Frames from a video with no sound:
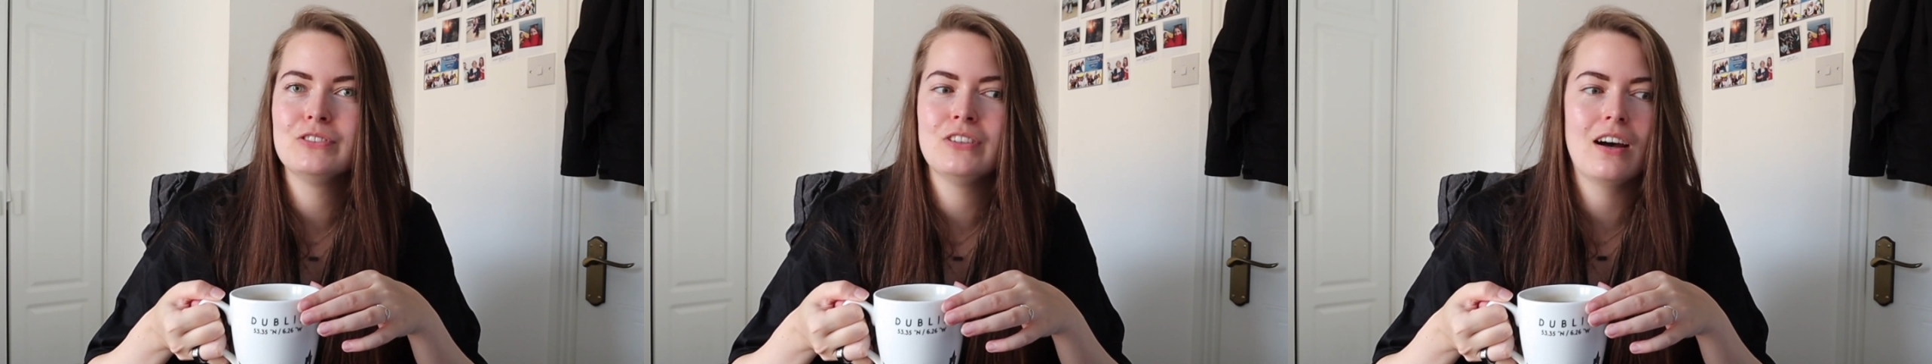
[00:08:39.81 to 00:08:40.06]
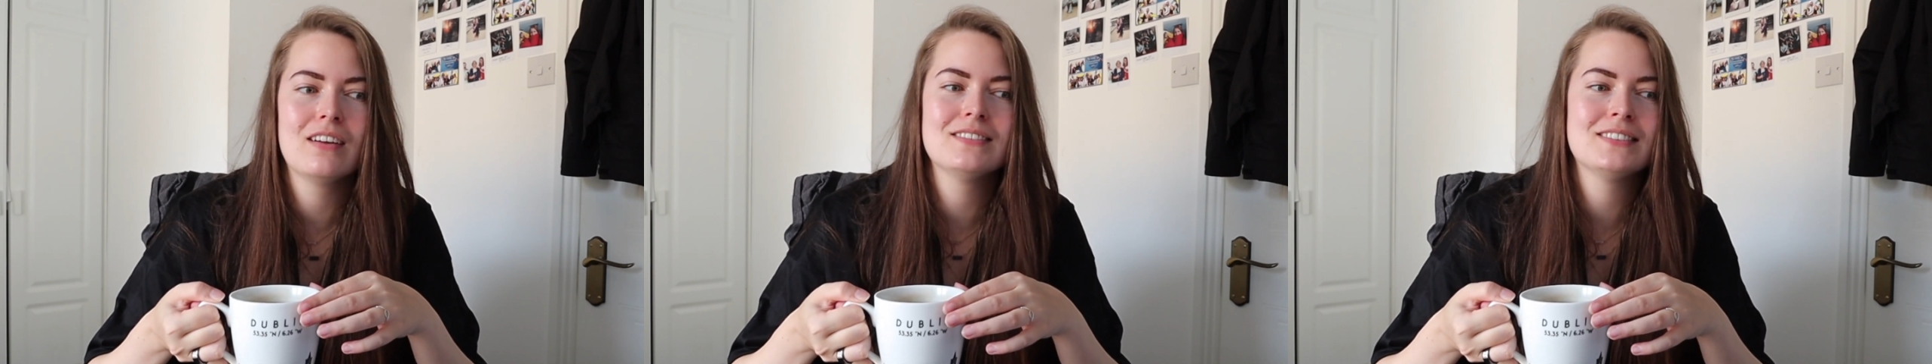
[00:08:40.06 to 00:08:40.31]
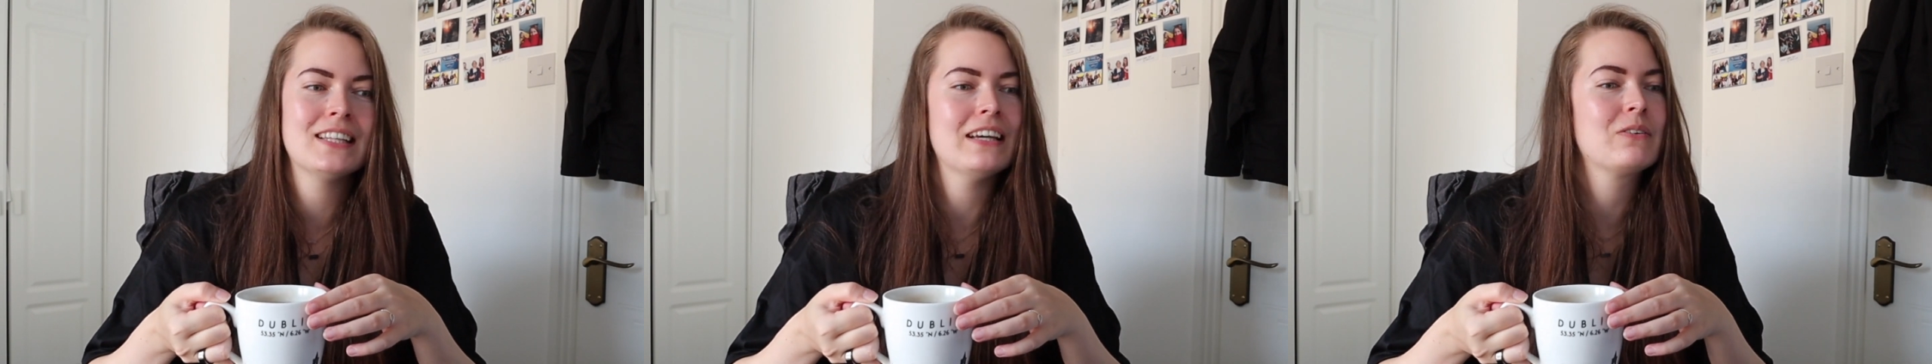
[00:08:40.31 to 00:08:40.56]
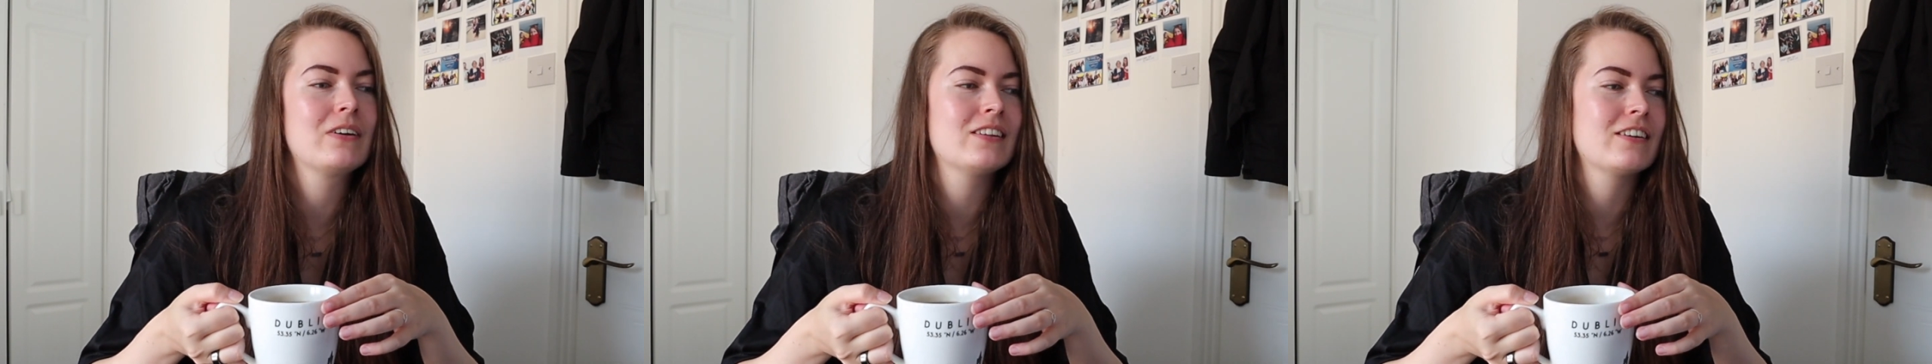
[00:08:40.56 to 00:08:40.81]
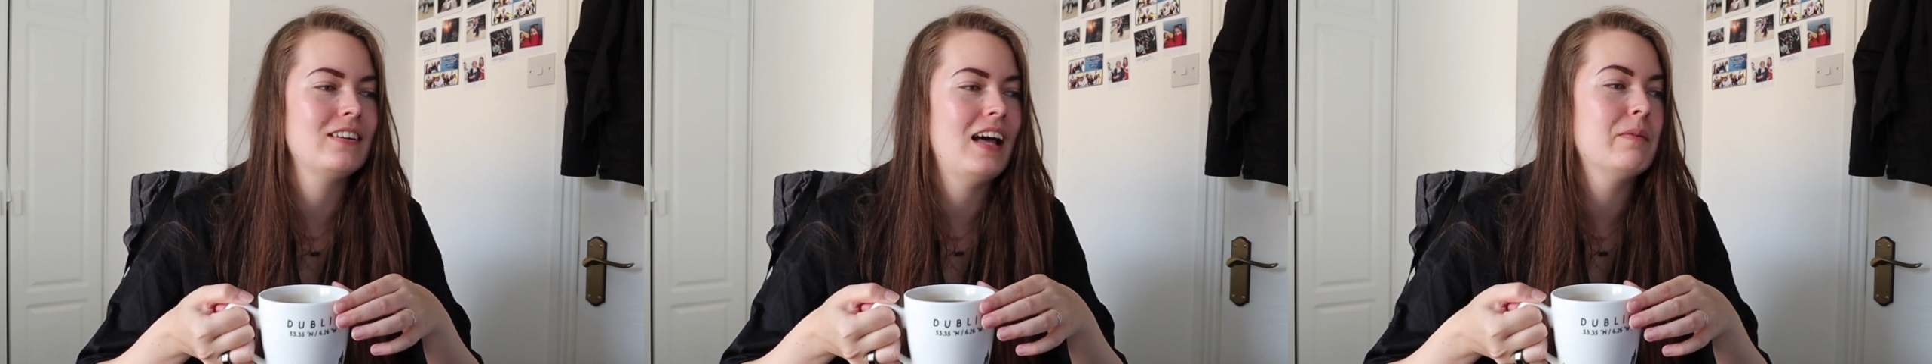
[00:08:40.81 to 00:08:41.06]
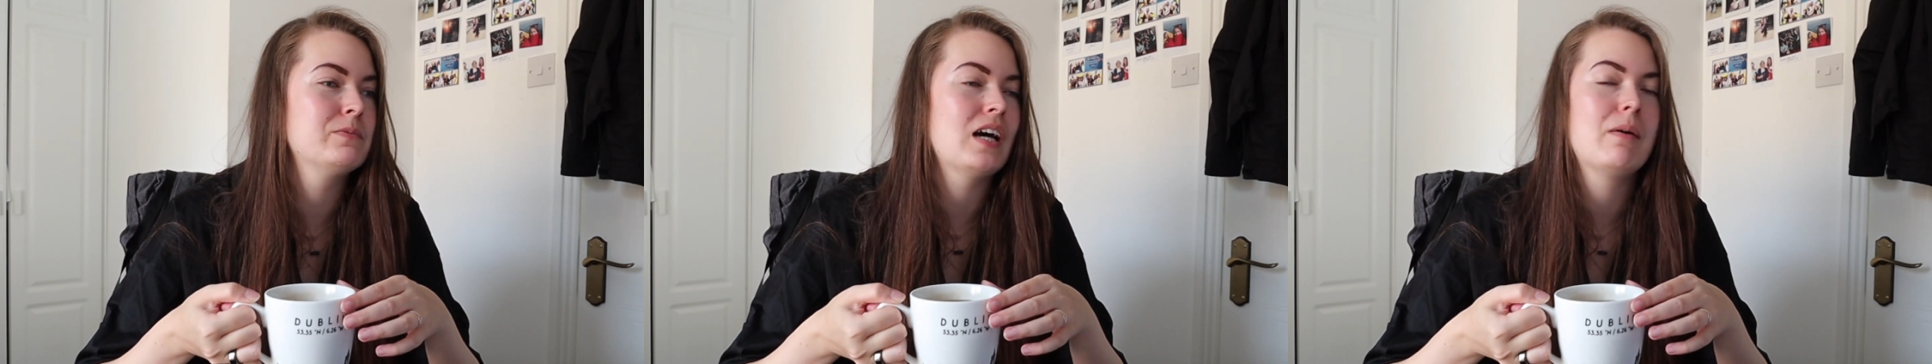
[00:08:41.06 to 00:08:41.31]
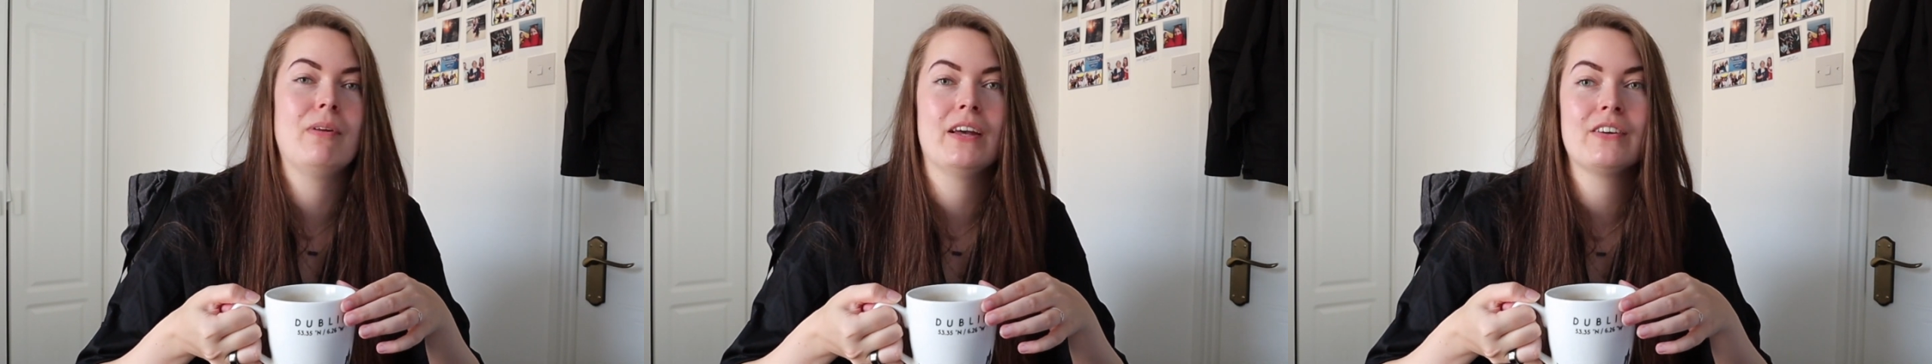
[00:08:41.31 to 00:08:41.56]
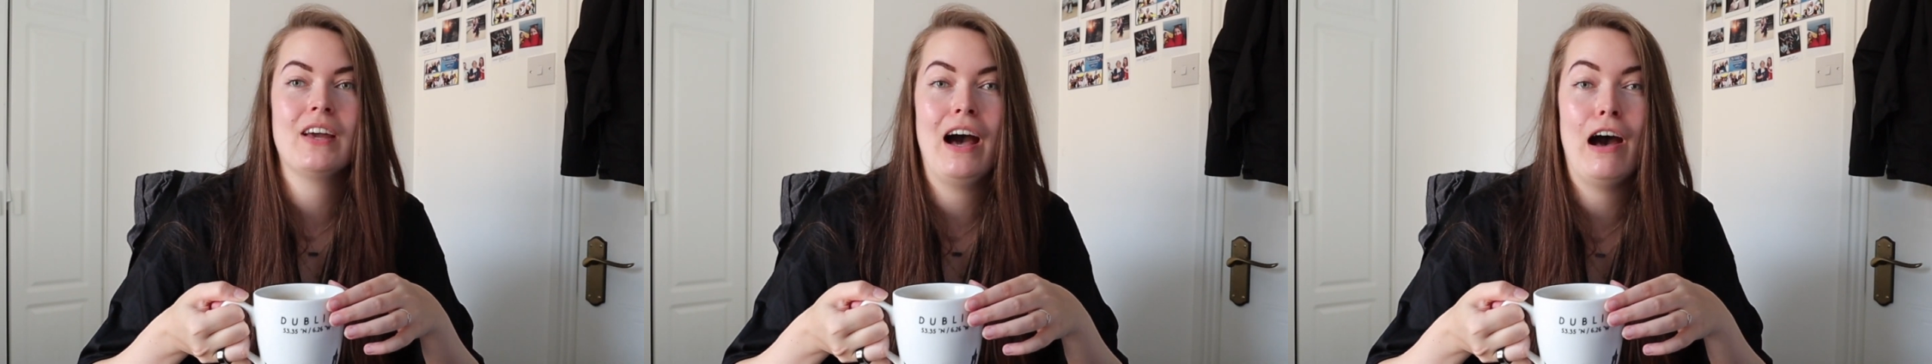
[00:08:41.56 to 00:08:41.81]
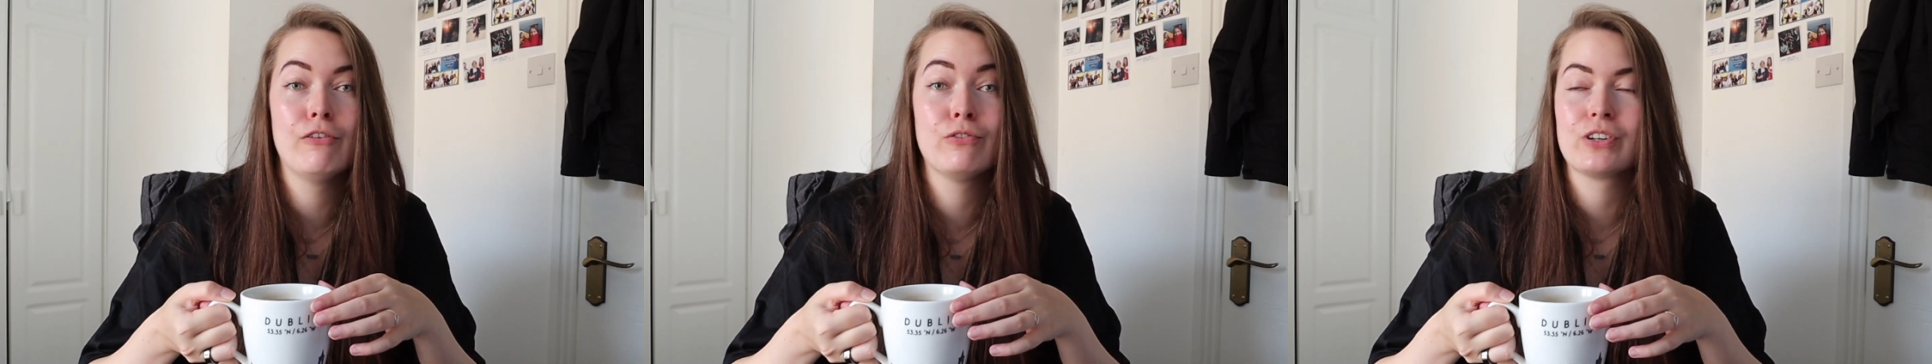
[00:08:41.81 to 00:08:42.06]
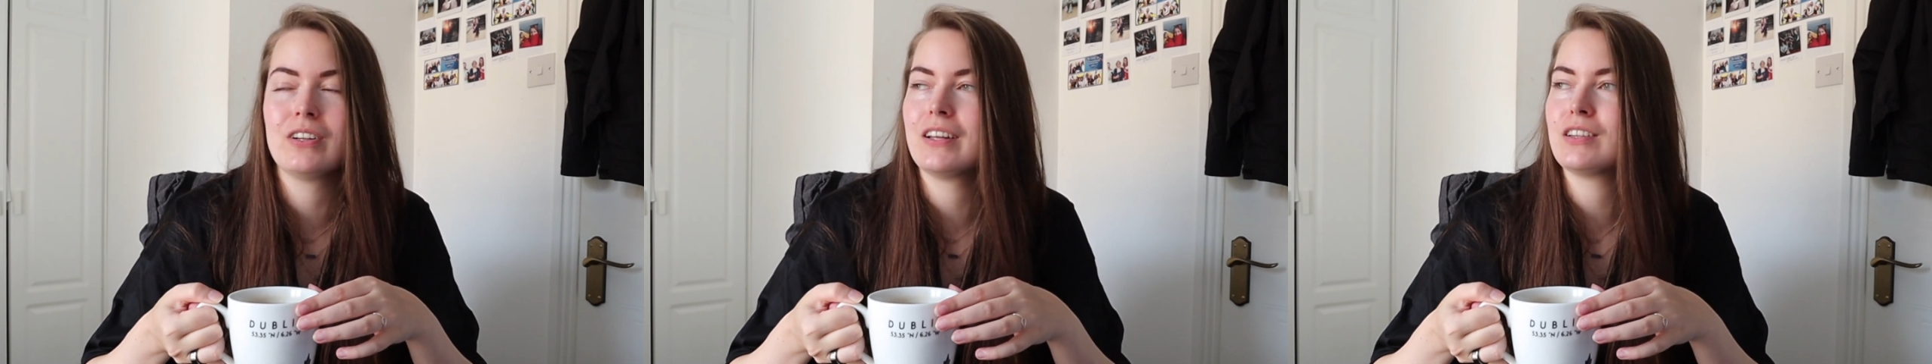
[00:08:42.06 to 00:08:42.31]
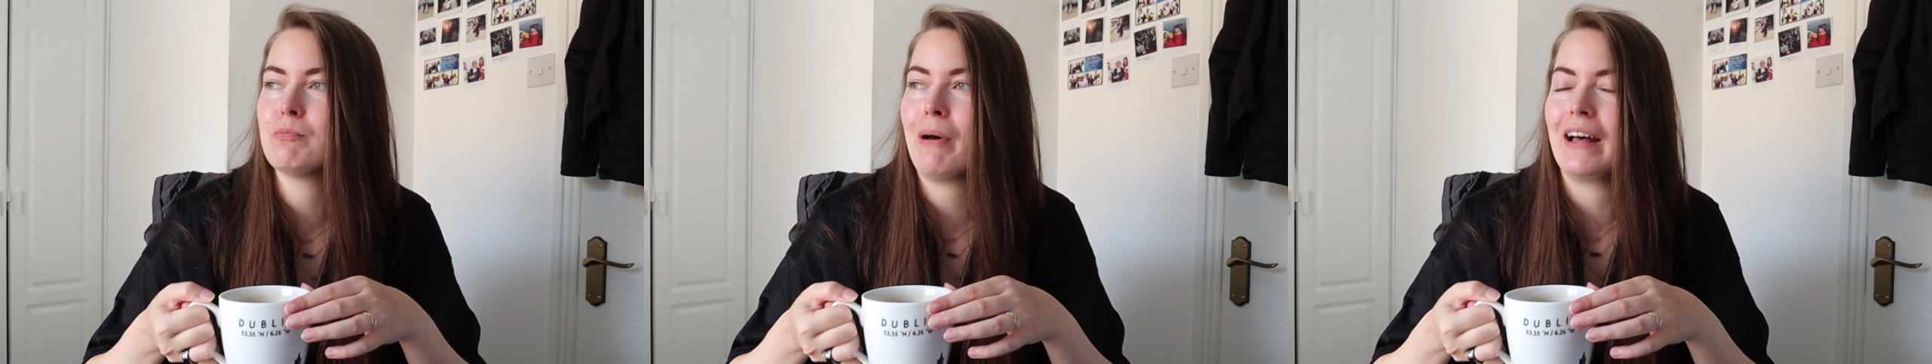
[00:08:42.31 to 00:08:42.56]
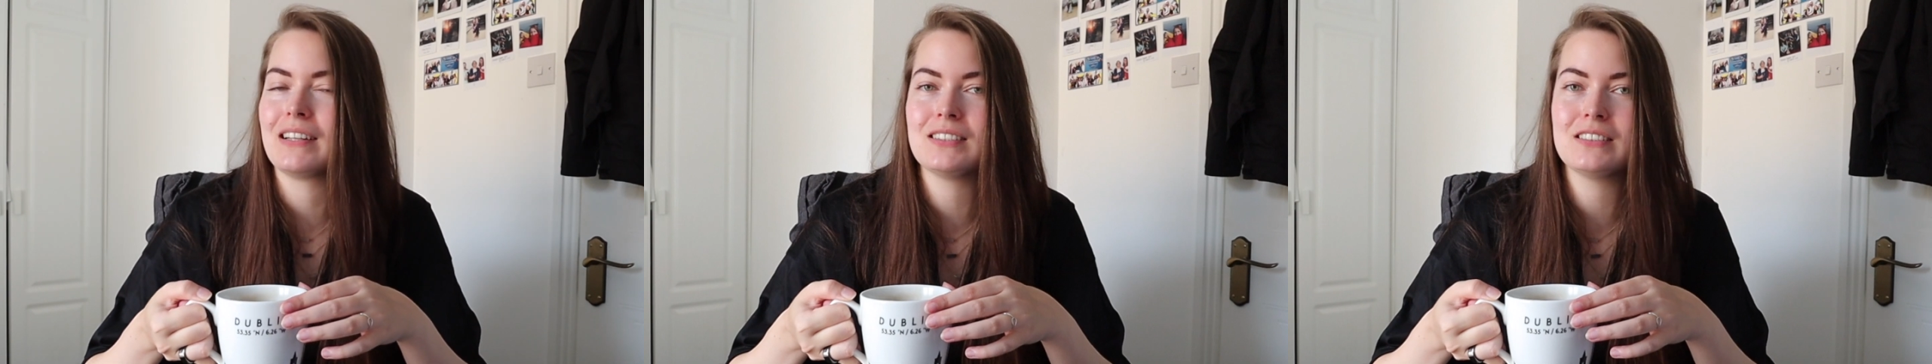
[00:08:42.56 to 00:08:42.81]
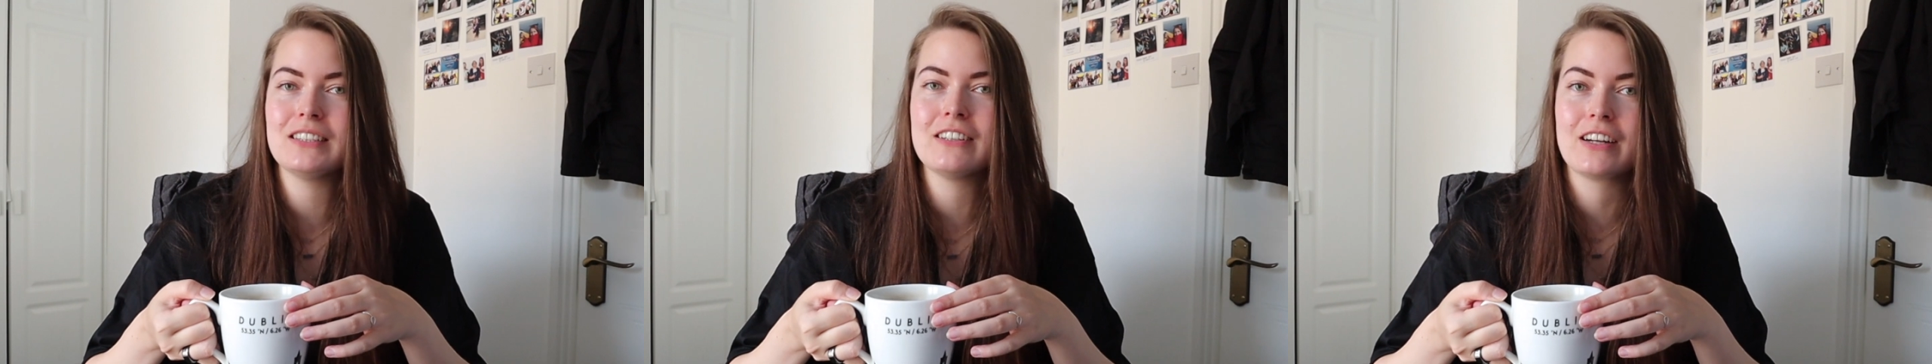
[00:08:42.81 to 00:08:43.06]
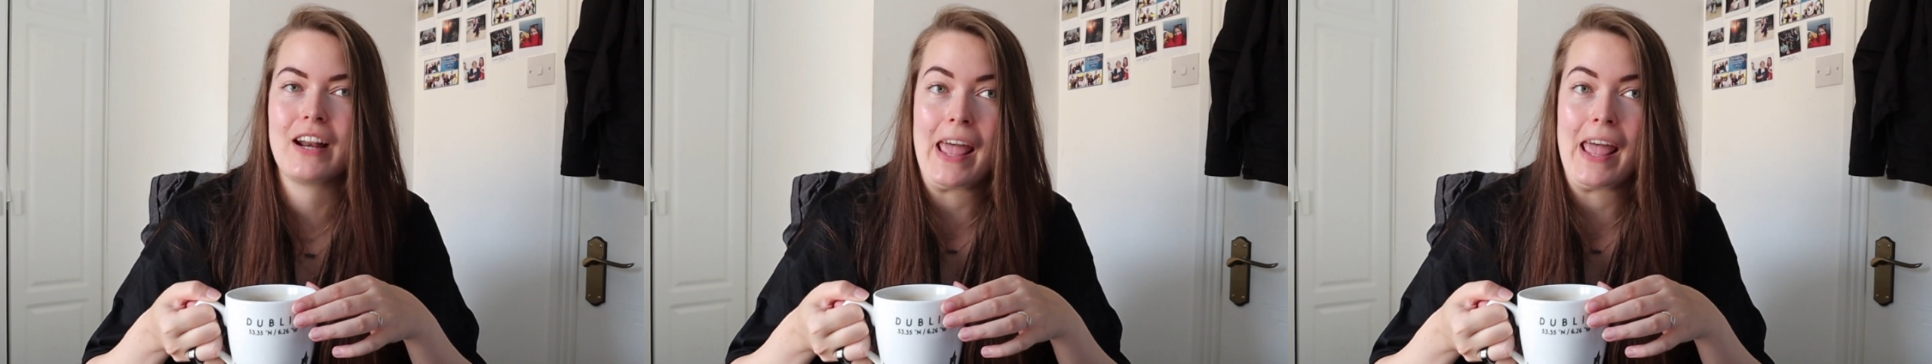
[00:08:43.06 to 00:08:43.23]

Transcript: not sit with your laptop like you have for like the past year and a